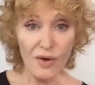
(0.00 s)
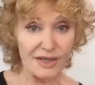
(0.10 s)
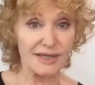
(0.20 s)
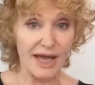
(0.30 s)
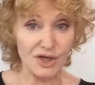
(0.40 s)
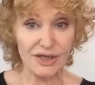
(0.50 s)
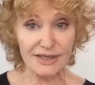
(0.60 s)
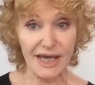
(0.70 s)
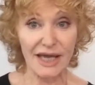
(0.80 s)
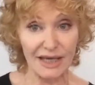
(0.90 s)
can actually
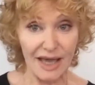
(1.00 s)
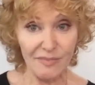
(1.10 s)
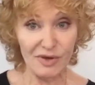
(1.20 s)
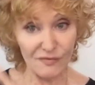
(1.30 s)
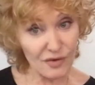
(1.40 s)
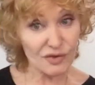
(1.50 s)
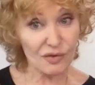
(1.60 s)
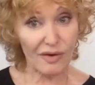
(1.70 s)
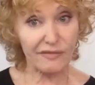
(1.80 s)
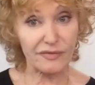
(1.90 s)
take an
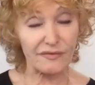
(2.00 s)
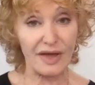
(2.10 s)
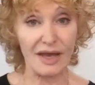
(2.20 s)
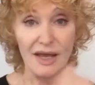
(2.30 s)
photograph of it.